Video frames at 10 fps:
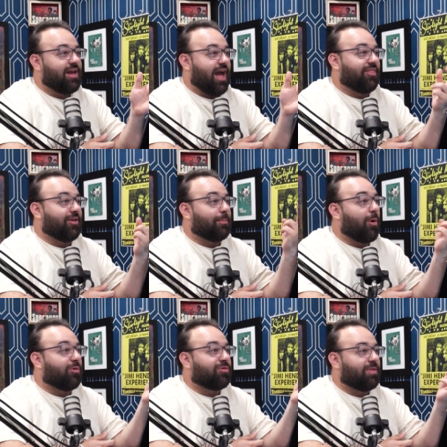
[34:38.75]
And they're
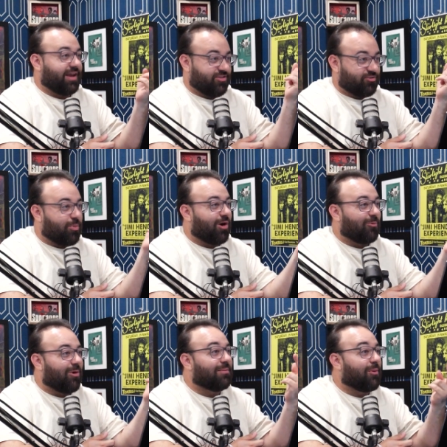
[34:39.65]
both like, there's part
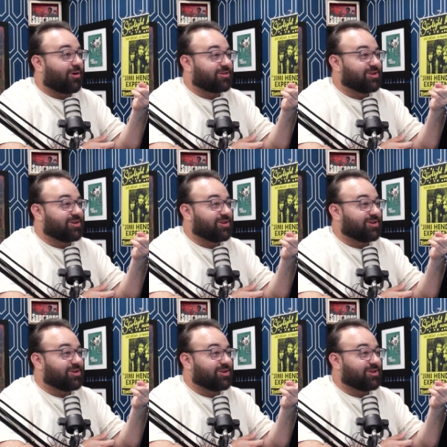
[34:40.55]
one and part two.